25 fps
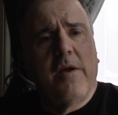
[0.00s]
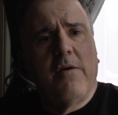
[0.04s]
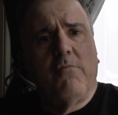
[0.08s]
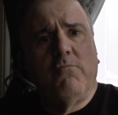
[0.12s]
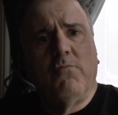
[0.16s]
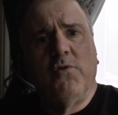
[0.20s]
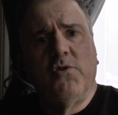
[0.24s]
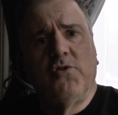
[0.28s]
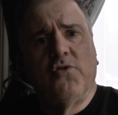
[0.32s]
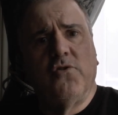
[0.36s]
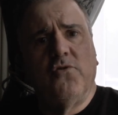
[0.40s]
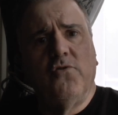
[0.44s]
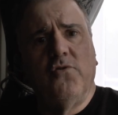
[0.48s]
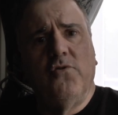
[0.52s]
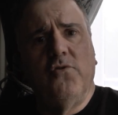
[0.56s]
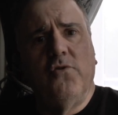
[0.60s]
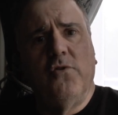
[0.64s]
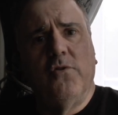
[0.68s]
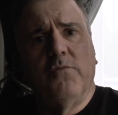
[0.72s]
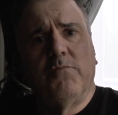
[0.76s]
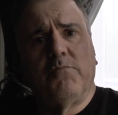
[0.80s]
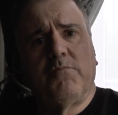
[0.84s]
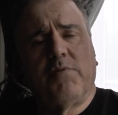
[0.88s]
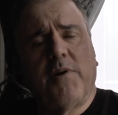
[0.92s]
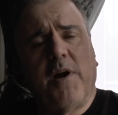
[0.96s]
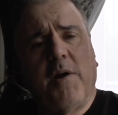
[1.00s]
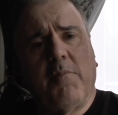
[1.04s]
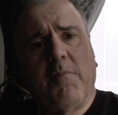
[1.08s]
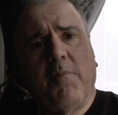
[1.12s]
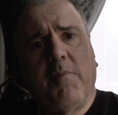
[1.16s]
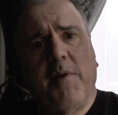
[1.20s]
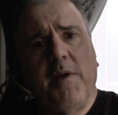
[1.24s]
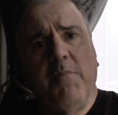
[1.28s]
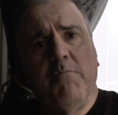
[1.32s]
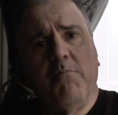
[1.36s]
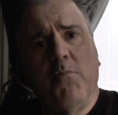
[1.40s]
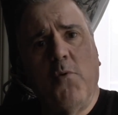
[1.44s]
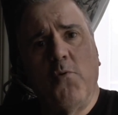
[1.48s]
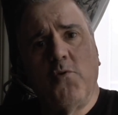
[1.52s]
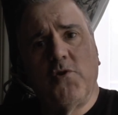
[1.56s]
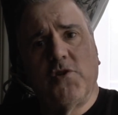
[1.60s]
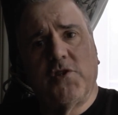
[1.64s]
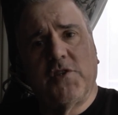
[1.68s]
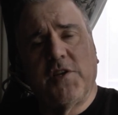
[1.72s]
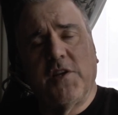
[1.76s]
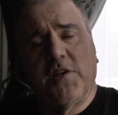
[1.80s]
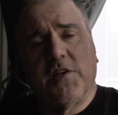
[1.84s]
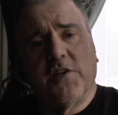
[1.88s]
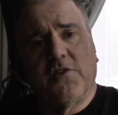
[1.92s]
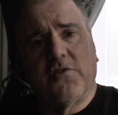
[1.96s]
we do probably
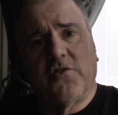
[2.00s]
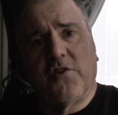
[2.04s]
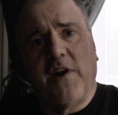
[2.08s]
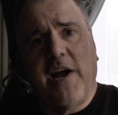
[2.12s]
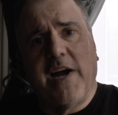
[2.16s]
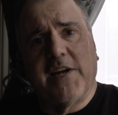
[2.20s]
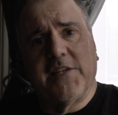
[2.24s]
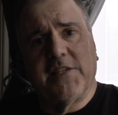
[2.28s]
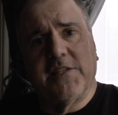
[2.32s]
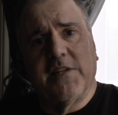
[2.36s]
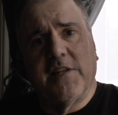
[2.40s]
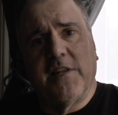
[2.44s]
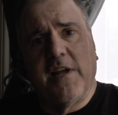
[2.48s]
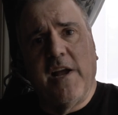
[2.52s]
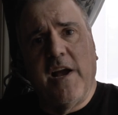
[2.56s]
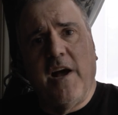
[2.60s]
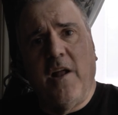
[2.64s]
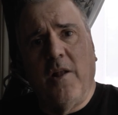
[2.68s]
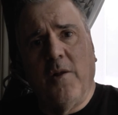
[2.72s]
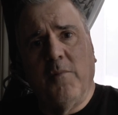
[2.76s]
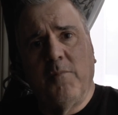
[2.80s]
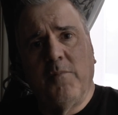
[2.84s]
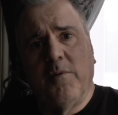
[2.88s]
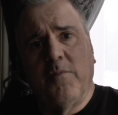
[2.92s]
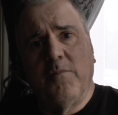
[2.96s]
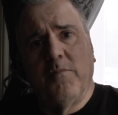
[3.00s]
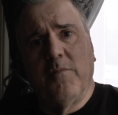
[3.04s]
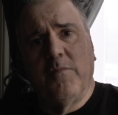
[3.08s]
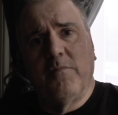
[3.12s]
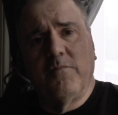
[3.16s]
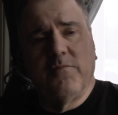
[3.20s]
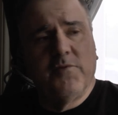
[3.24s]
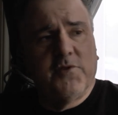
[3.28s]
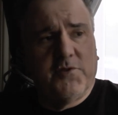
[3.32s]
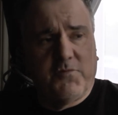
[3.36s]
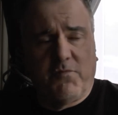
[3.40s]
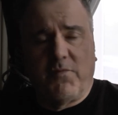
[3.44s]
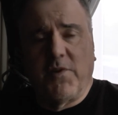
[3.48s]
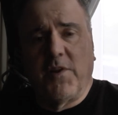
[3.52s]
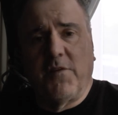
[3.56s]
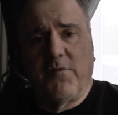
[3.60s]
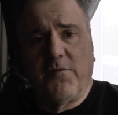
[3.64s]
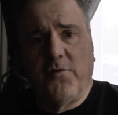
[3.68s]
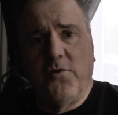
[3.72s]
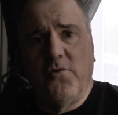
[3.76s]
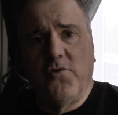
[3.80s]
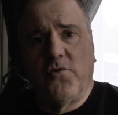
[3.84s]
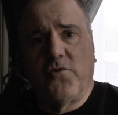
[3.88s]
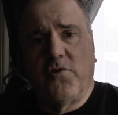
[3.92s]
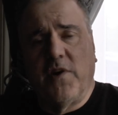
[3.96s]
most of the tracks of the album with a
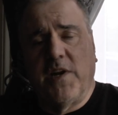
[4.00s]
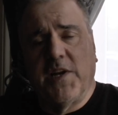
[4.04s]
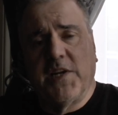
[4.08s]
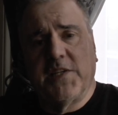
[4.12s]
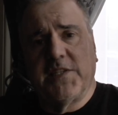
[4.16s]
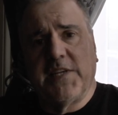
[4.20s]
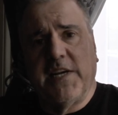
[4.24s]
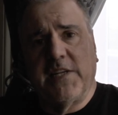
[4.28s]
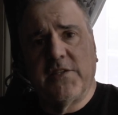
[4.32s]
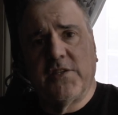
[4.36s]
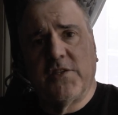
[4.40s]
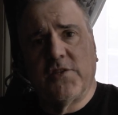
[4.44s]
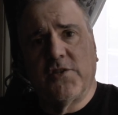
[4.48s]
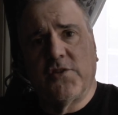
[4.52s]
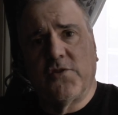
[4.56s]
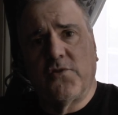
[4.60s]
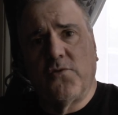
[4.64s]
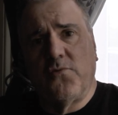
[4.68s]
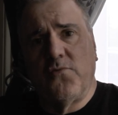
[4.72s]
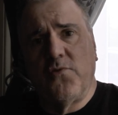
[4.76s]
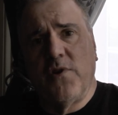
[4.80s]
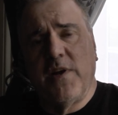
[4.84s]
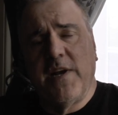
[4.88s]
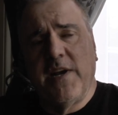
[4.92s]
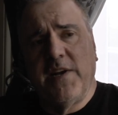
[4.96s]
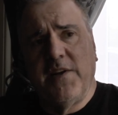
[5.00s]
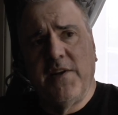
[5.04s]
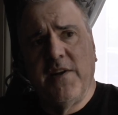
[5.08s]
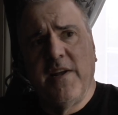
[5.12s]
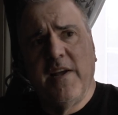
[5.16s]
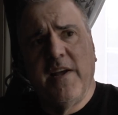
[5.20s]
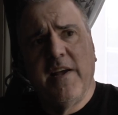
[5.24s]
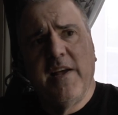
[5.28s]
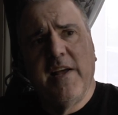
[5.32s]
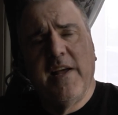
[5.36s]
few greatest hits thrown in,